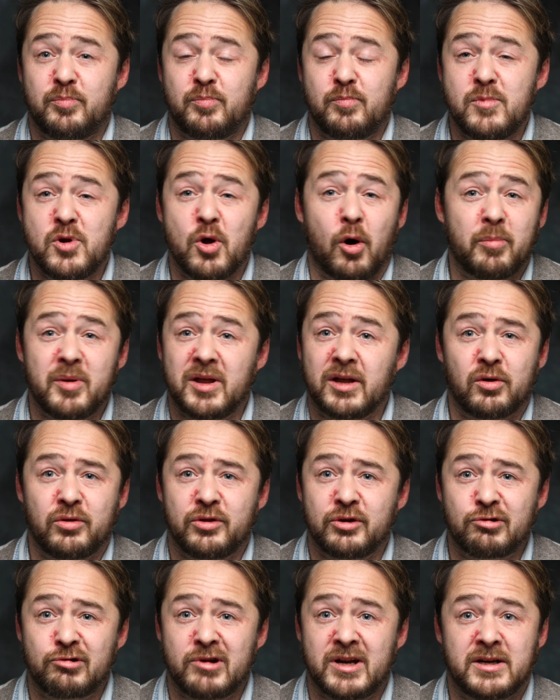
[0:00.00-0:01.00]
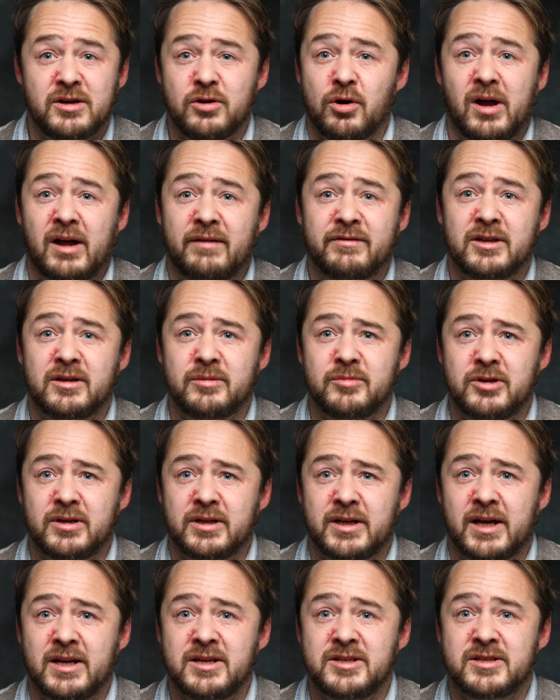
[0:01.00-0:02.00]
not being on the grid, not having
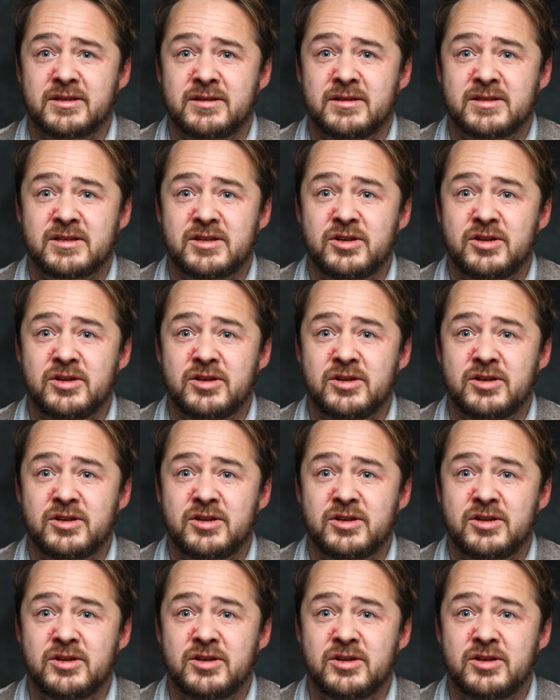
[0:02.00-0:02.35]
communications,